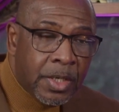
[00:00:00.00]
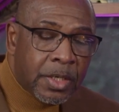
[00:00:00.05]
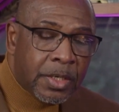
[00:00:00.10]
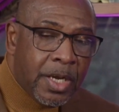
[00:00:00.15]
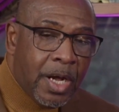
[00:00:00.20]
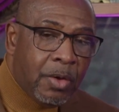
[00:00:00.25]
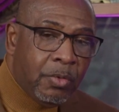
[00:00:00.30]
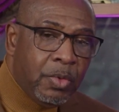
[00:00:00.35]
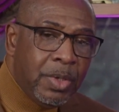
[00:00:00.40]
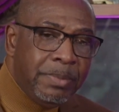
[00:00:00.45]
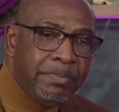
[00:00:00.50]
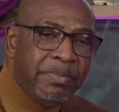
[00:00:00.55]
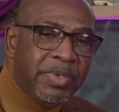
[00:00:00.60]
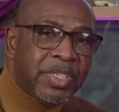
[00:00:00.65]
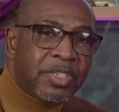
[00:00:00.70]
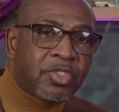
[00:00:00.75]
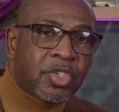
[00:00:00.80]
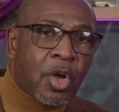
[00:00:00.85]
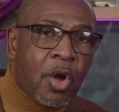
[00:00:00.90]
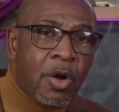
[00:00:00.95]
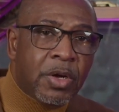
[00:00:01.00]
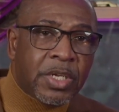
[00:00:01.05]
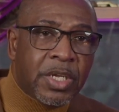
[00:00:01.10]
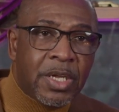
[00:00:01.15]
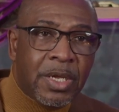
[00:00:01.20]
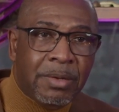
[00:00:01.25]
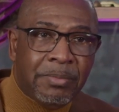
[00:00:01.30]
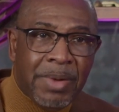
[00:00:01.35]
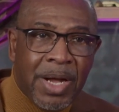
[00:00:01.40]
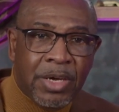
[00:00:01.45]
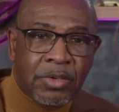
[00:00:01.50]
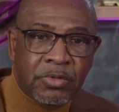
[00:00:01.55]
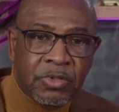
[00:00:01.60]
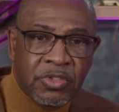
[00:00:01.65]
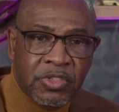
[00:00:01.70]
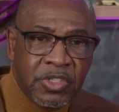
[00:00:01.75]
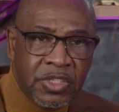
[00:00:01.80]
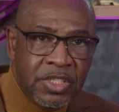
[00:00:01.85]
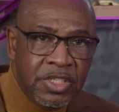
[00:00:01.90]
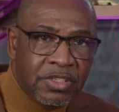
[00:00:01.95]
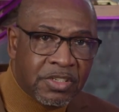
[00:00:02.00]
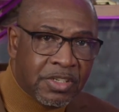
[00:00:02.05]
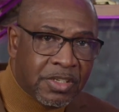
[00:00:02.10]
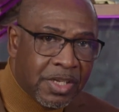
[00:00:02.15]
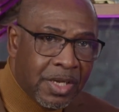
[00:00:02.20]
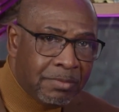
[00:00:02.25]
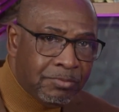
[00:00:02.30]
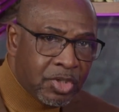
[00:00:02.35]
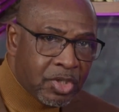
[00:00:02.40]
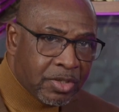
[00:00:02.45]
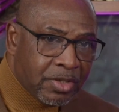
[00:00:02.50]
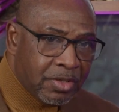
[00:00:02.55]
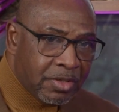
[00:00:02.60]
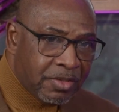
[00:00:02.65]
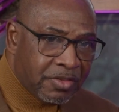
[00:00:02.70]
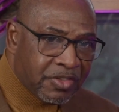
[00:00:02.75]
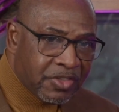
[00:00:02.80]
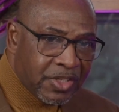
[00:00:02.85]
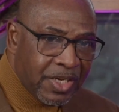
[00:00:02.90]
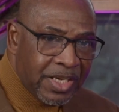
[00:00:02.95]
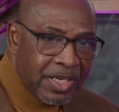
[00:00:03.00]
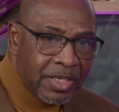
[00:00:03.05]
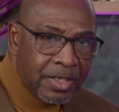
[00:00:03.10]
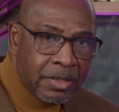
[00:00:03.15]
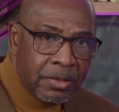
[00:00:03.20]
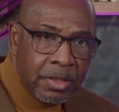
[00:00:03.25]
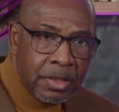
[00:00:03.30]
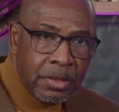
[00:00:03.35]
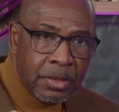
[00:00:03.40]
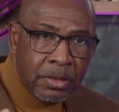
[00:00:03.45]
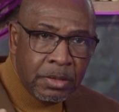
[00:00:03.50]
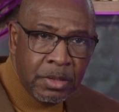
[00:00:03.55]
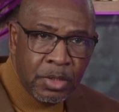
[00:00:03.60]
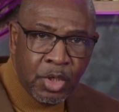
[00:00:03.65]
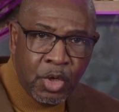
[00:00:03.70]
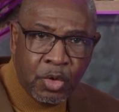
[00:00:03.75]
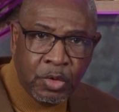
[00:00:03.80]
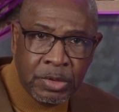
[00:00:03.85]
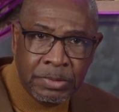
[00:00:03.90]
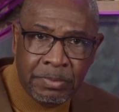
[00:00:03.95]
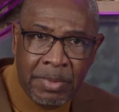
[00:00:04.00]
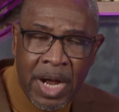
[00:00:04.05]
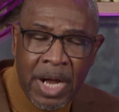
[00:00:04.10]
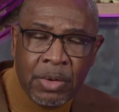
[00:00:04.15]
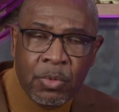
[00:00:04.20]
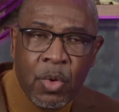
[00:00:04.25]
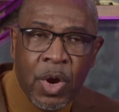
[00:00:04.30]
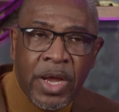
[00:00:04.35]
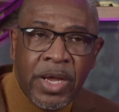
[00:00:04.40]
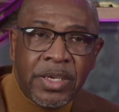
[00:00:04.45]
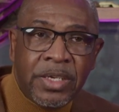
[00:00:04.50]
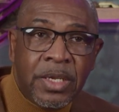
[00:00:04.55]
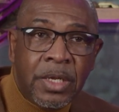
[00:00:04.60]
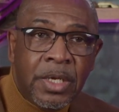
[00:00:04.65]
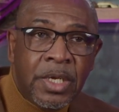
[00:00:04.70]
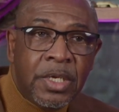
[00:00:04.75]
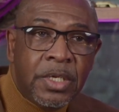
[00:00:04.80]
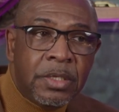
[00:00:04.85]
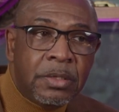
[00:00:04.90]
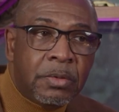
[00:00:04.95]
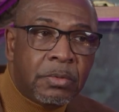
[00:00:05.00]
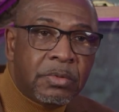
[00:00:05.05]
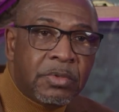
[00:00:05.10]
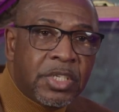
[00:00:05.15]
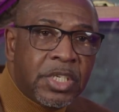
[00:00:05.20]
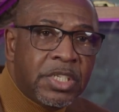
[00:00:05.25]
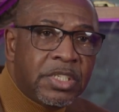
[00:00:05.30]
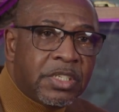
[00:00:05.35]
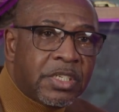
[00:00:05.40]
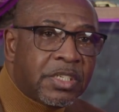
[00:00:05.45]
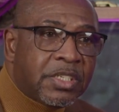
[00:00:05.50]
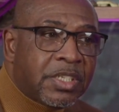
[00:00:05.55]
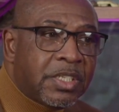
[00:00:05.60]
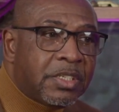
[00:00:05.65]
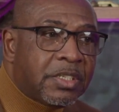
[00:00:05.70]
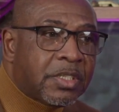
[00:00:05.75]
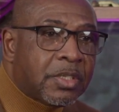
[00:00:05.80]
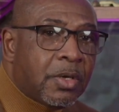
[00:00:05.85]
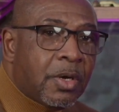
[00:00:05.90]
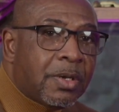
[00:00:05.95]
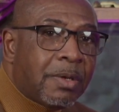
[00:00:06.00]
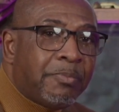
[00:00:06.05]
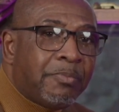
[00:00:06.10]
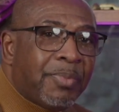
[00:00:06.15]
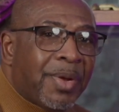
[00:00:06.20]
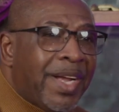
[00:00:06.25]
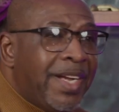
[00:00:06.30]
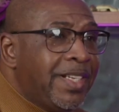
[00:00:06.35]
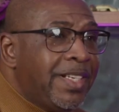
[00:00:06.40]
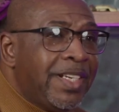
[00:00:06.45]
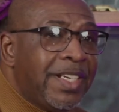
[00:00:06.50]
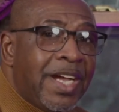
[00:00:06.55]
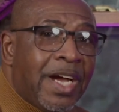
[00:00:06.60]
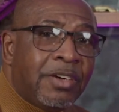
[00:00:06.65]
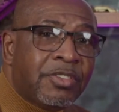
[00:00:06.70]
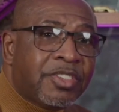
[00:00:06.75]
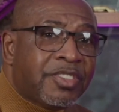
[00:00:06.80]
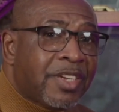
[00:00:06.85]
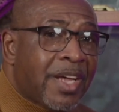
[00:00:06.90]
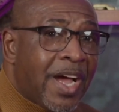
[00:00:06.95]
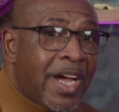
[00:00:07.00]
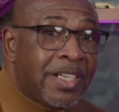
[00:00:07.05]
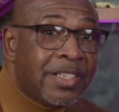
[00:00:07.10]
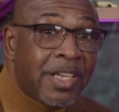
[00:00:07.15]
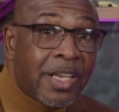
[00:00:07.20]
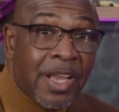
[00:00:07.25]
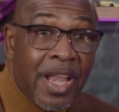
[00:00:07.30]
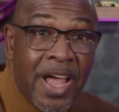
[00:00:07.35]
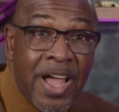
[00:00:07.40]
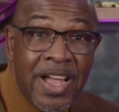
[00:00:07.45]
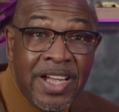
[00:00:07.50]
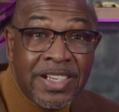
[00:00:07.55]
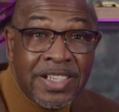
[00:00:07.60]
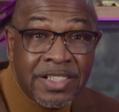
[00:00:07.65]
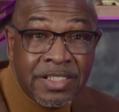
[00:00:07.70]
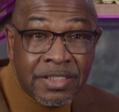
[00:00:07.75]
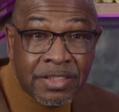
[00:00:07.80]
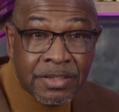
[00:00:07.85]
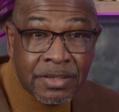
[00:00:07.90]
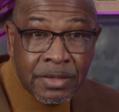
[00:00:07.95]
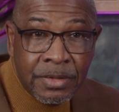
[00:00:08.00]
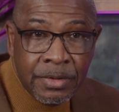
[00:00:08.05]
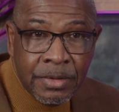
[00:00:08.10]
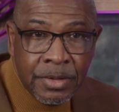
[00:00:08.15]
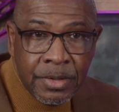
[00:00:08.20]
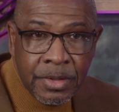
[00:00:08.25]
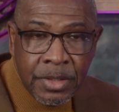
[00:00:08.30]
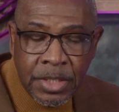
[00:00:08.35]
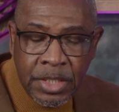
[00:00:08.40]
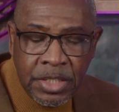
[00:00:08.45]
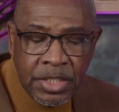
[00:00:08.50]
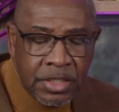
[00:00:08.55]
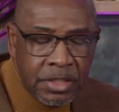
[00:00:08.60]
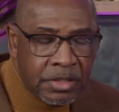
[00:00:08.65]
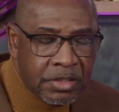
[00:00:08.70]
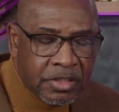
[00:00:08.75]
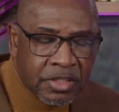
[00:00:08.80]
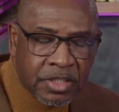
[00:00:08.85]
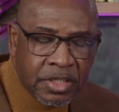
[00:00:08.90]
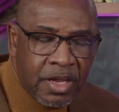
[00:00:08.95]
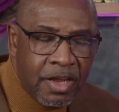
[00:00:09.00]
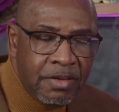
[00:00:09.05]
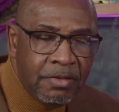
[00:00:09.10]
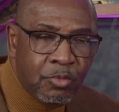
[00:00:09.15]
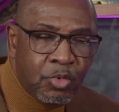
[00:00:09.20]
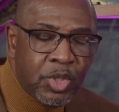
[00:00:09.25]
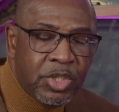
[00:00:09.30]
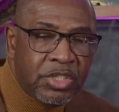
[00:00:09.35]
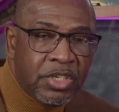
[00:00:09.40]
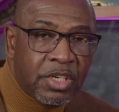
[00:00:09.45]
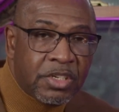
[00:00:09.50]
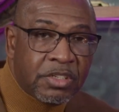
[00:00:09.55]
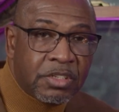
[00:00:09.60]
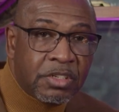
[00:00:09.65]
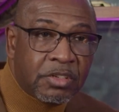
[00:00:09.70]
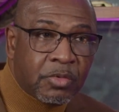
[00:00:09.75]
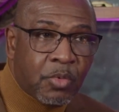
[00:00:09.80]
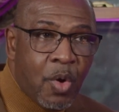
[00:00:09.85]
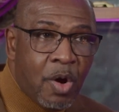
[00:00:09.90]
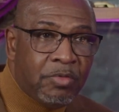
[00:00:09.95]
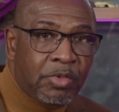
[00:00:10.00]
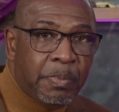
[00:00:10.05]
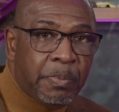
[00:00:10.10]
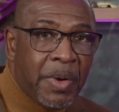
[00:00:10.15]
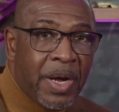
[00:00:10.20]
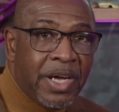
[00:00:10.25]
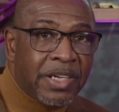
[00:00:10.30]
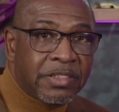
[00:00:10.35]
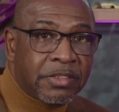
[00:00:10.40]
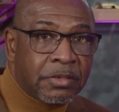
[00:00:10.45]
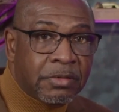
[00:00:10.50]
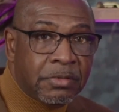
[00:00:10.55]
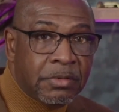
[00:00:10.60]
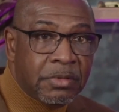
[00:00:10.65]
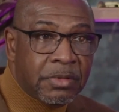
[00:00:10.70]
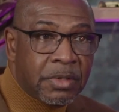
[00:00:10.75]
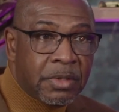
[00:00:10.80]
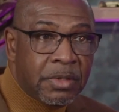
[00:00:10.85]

Now, we've been talking about Jesus. I'm just going to say it, you know, in my way. Jesus is sort of painting outside the lines. He didn't stay with just the 12 apostles.